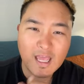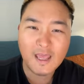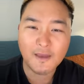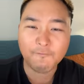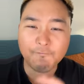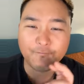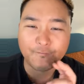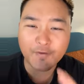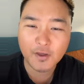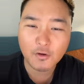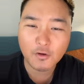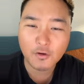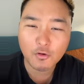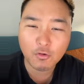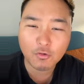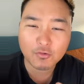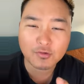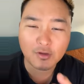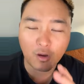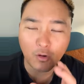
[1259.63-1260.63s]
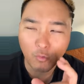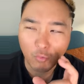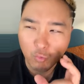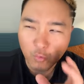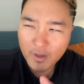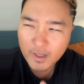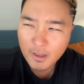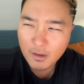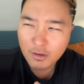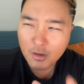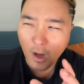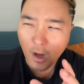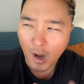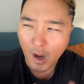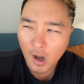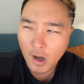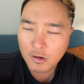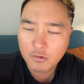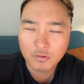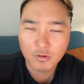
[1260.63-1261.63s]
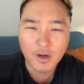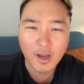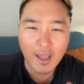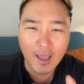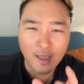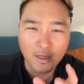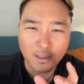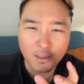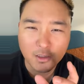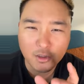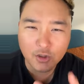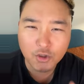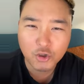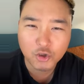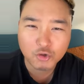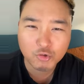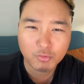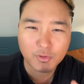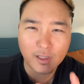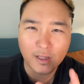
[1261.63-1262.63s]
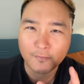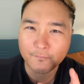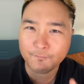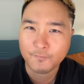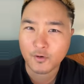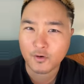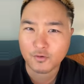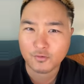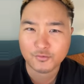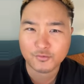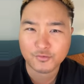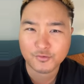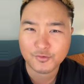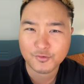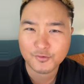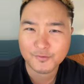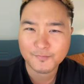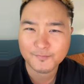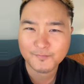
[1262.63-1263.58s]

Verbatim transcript: it feels weird, awkward, and unusual at first.